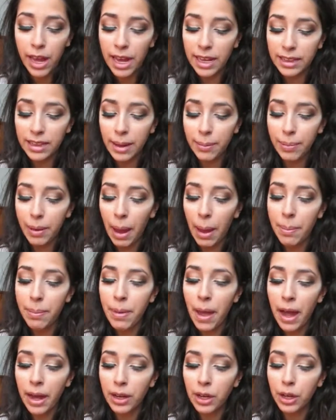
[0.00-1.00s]
except I'm
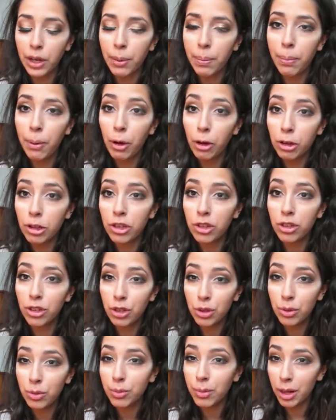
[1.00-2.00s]
not going to put
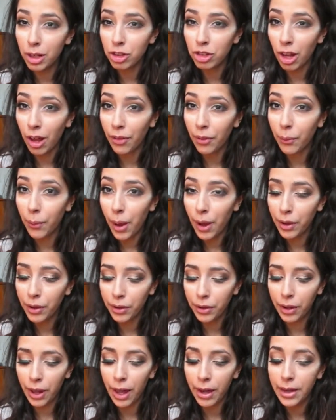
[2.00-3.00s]
too much on the
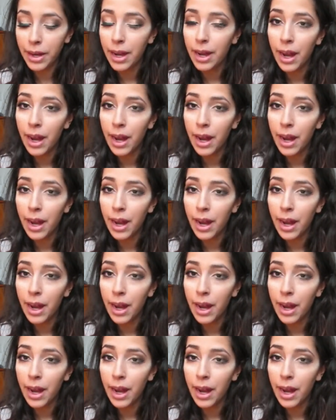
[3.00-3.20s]
waterline.